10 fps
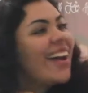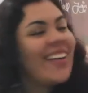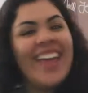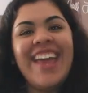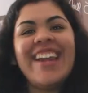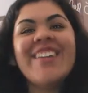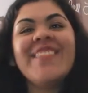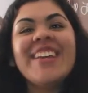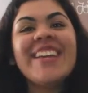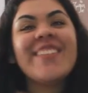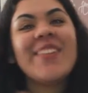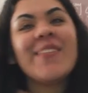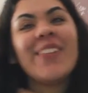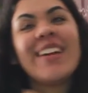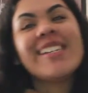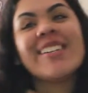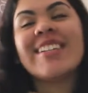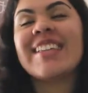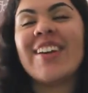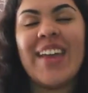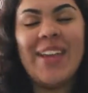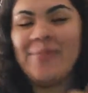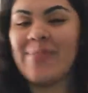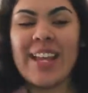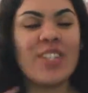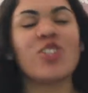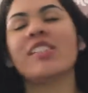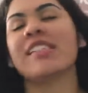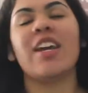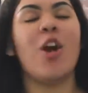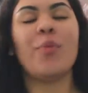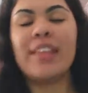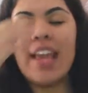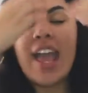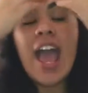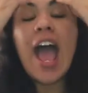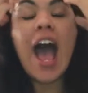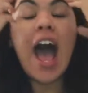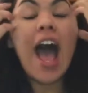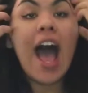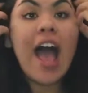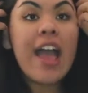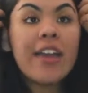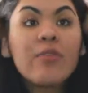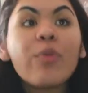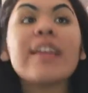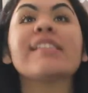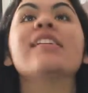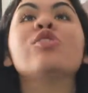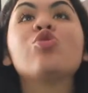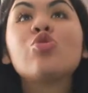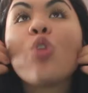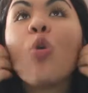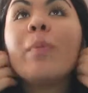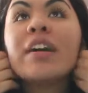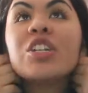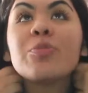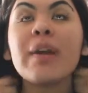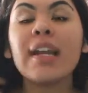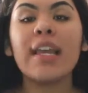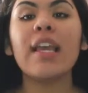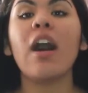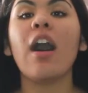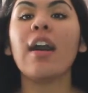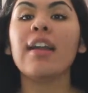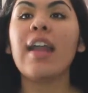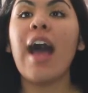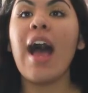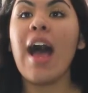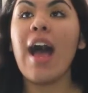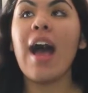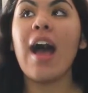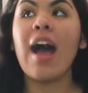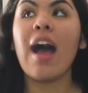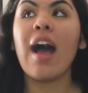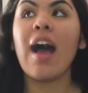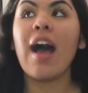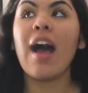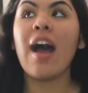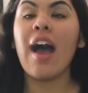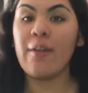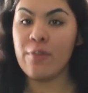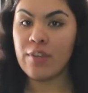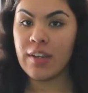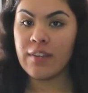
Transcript: okay, before I start, okay, let's just get on with it. I wasted so much money on iPhone